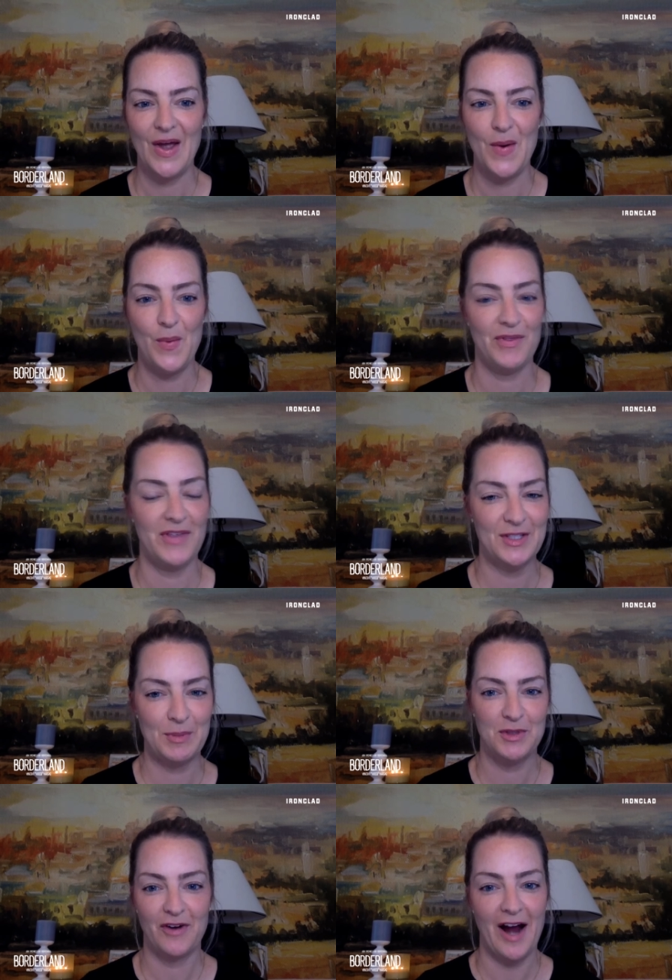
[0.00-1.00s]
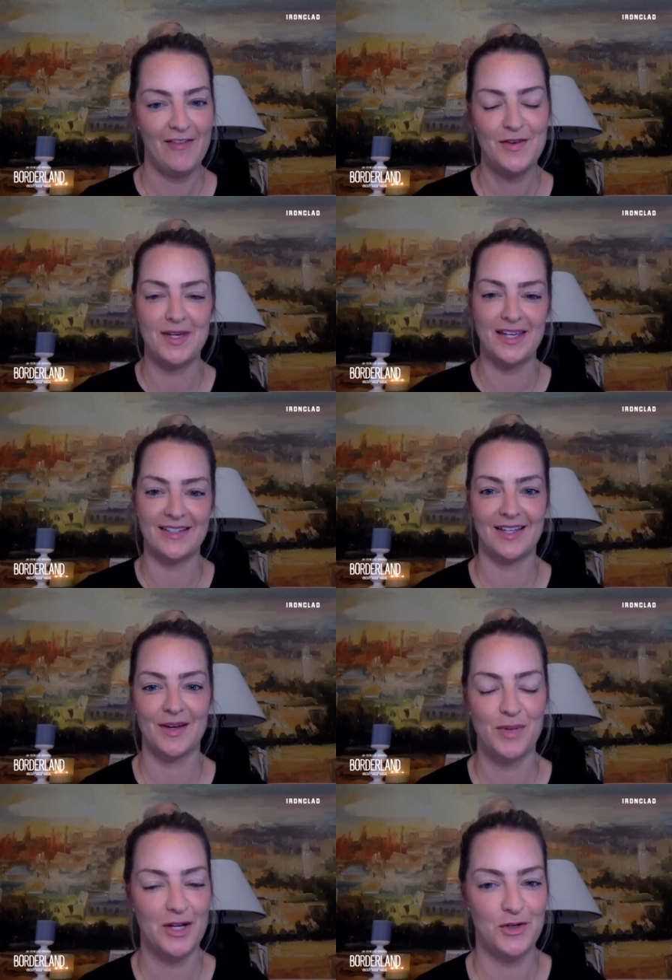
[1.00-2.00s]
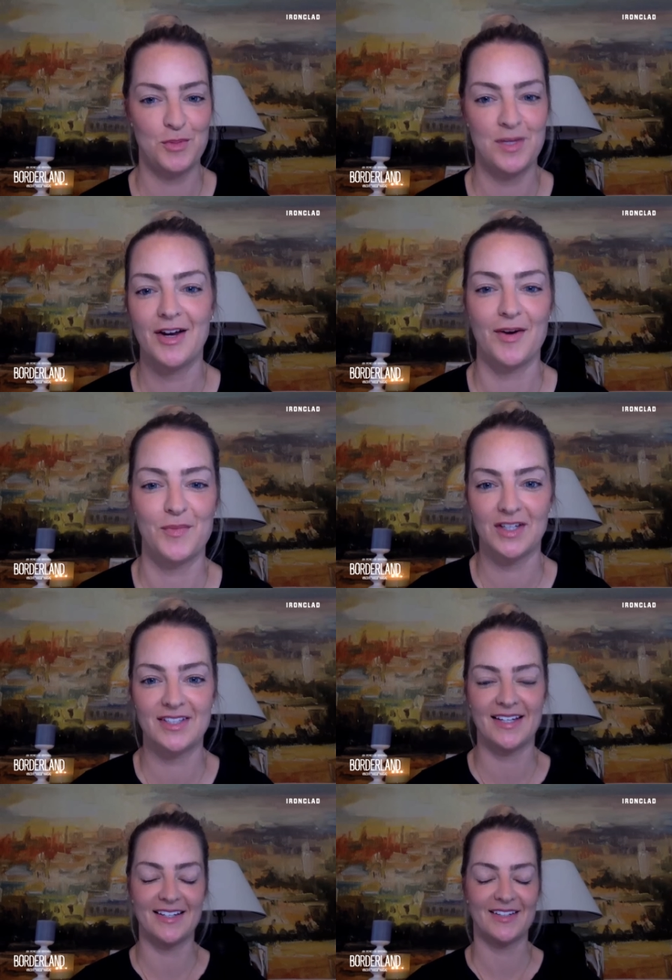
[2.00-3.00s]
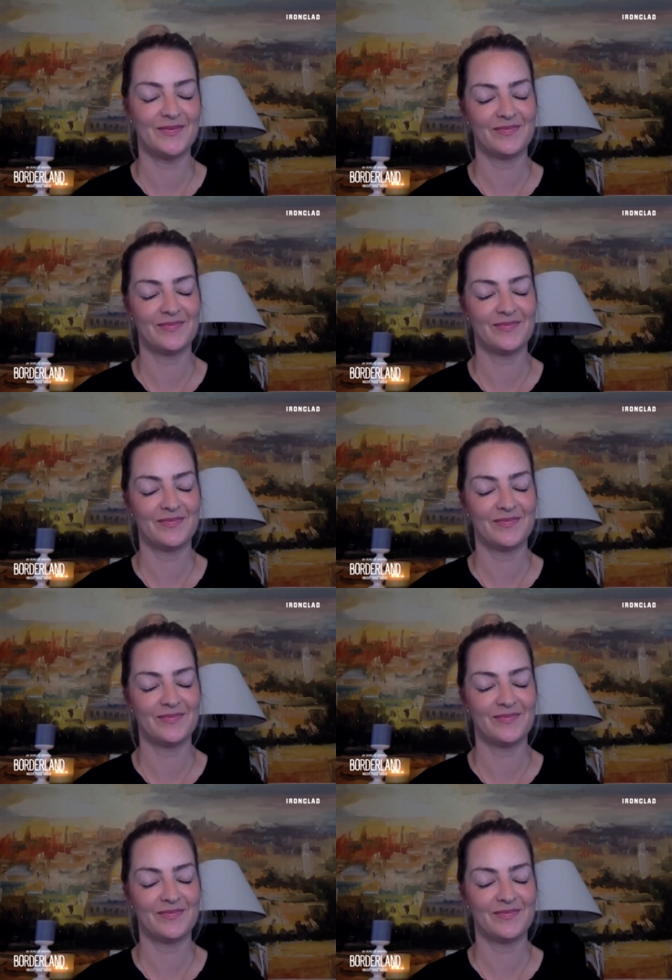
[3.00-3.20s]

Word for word: Well, thanks so much for having me. It's a pleasure to be here. I'm really excited.